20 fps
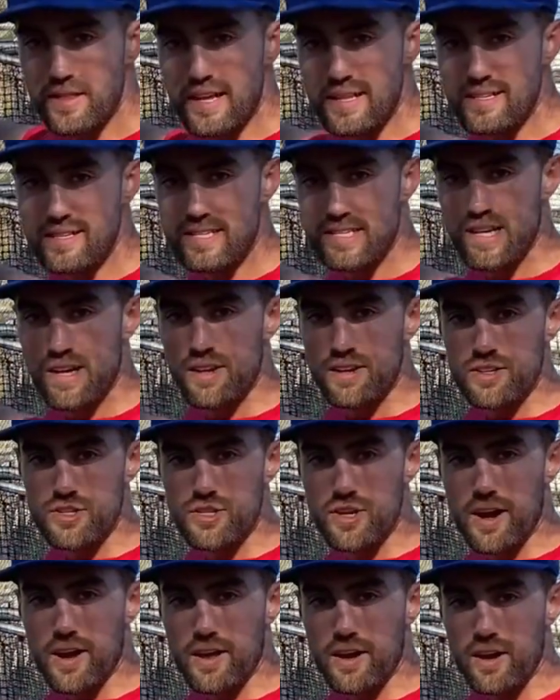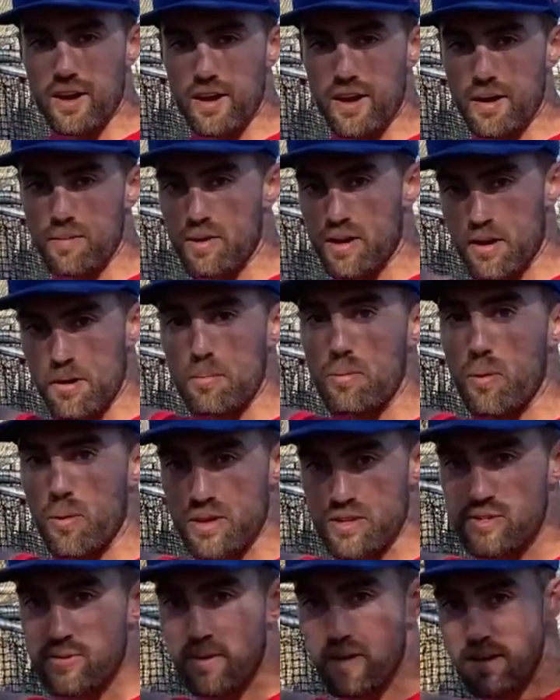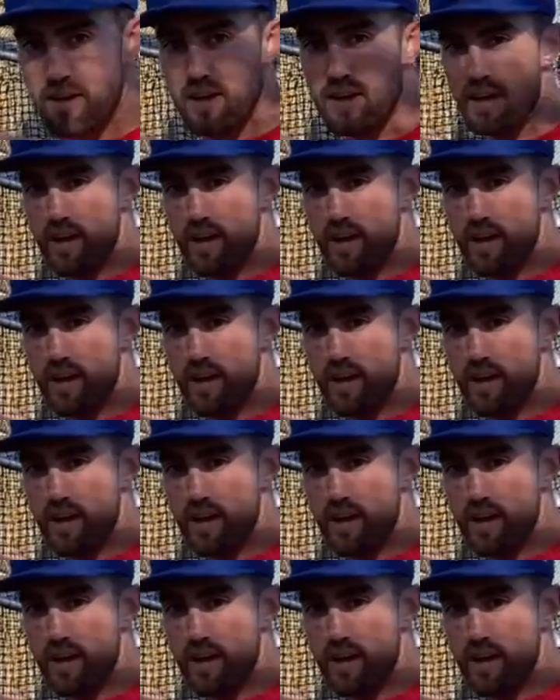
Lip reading: that the sun is shining on. I'm gonna go point to it,